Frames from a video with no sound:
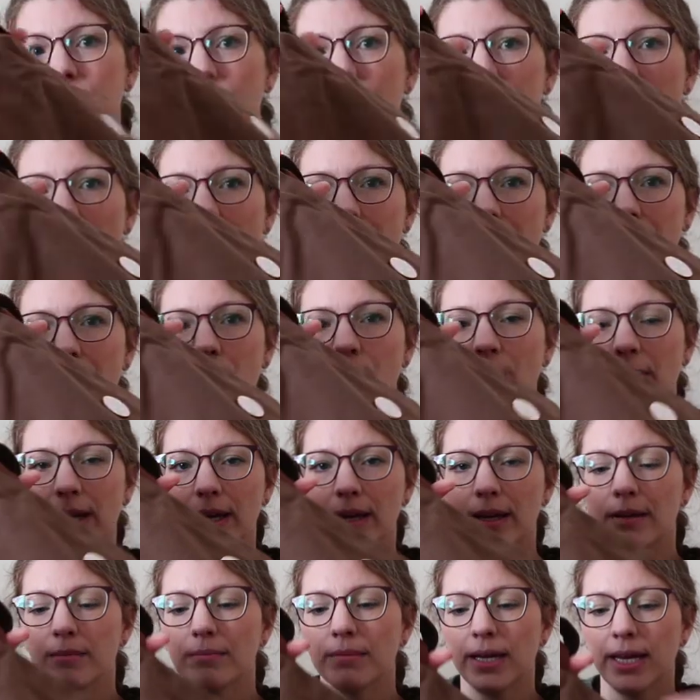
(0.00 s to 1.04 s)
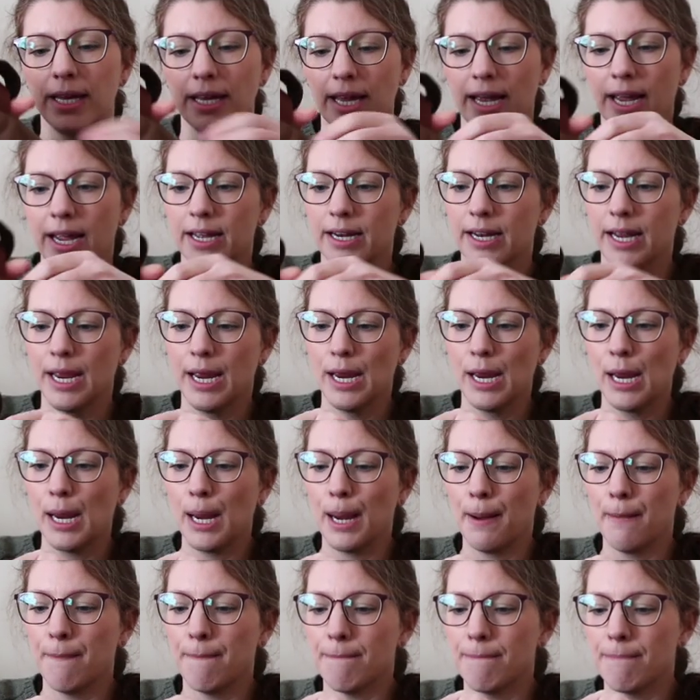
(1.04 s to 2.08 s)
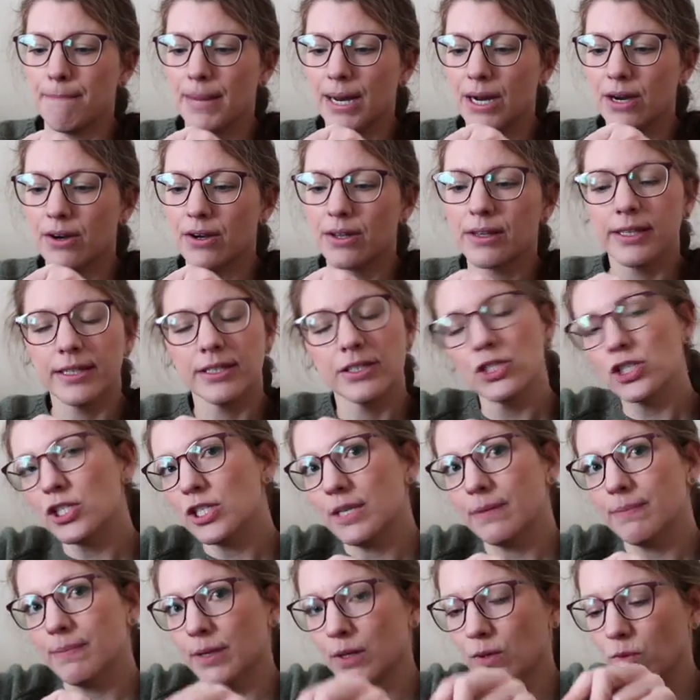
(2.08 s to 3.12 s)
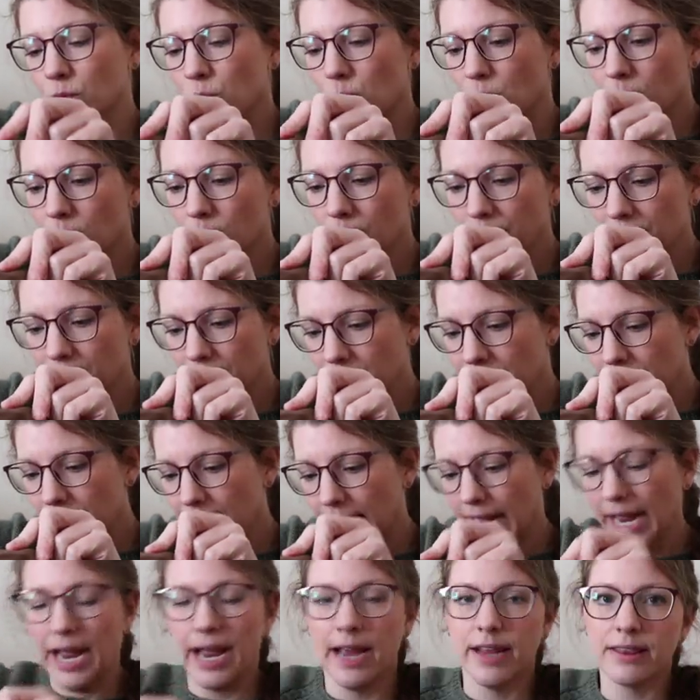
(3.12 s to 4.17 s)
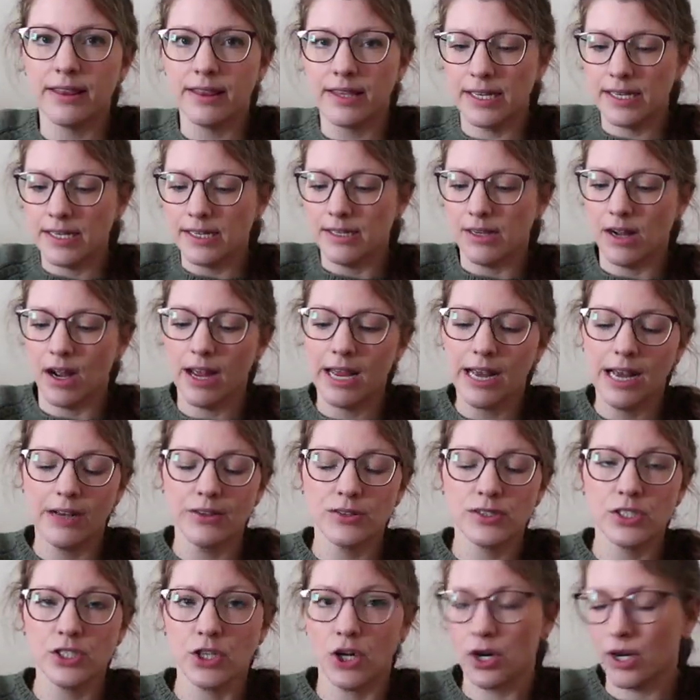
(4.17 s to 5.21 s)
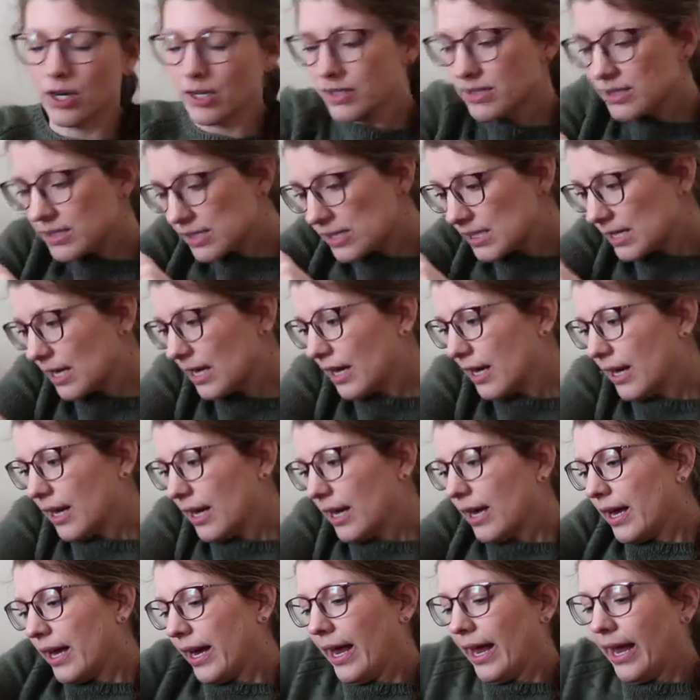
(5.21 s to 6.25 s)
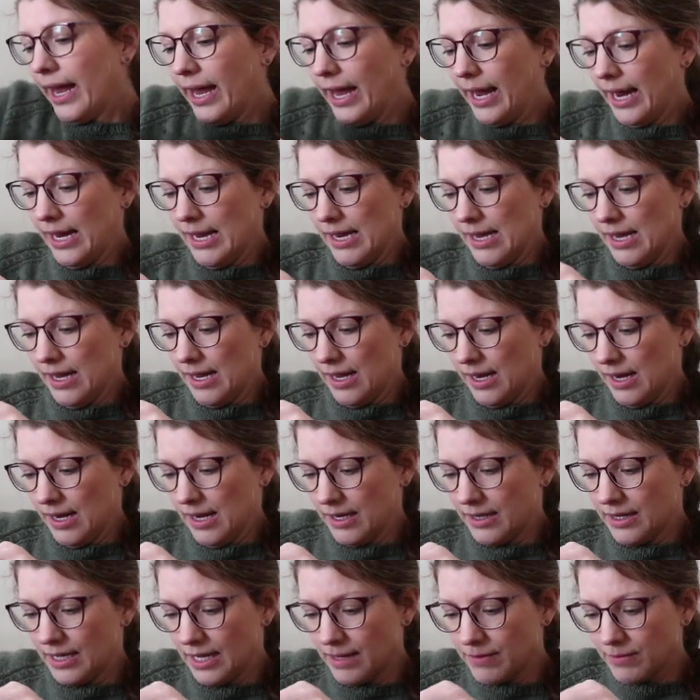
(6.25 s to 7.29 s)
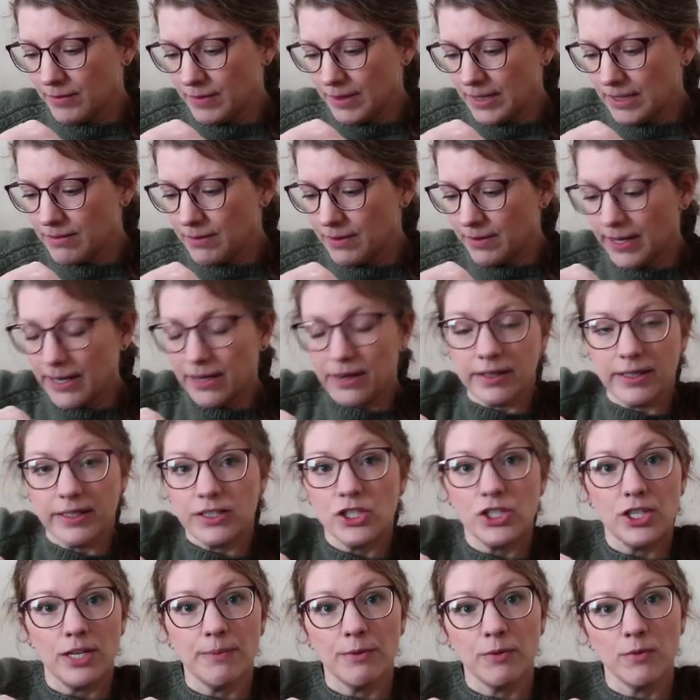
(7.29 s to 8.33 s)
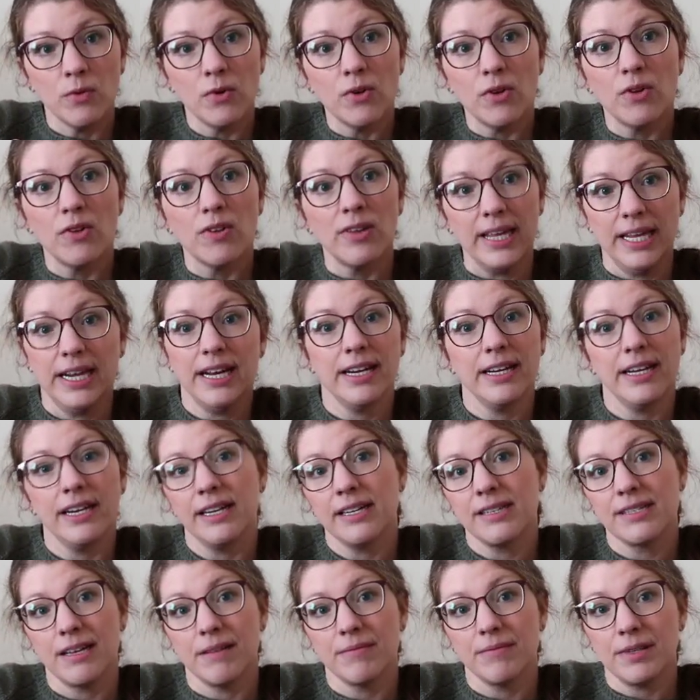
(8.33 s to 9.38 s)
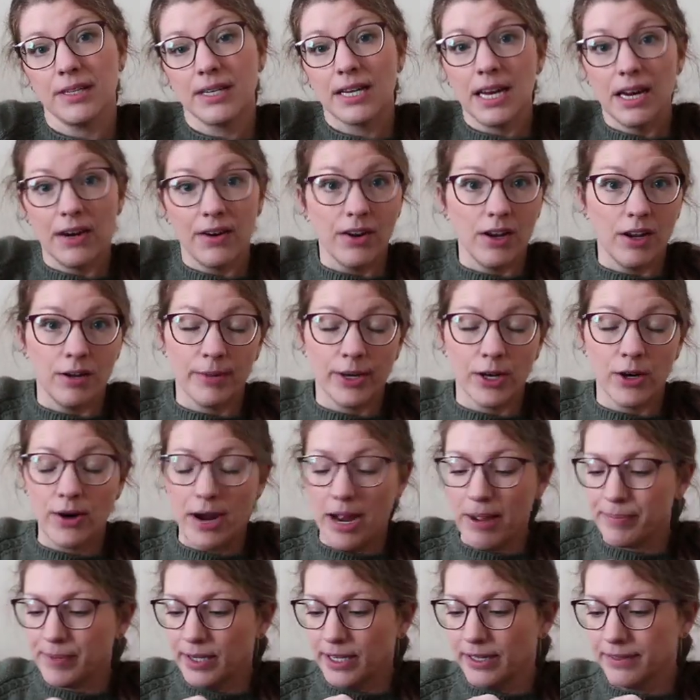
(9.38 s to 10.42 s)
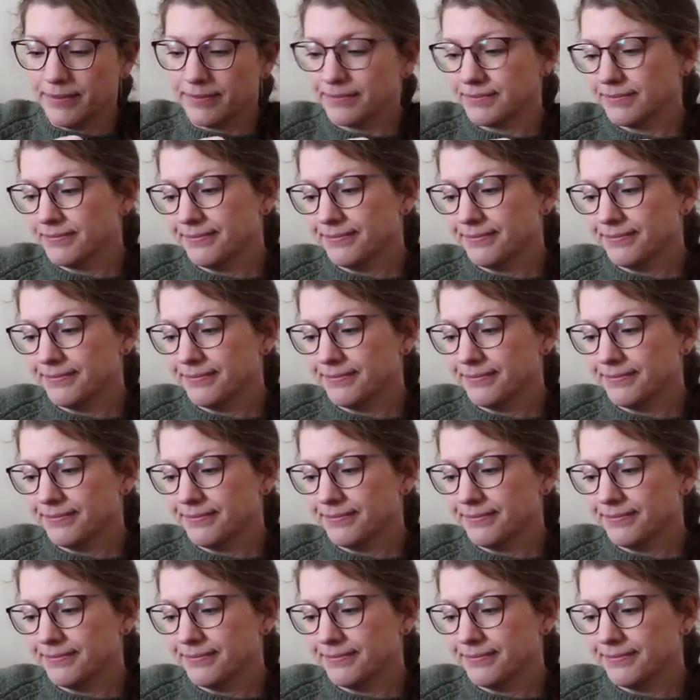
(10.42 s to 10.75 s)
one on a whim at a Maryland sheep and wool thing at the Knot House Yarns. And then we went to Maryland sheep and wool and I needed something to carry all my crap in.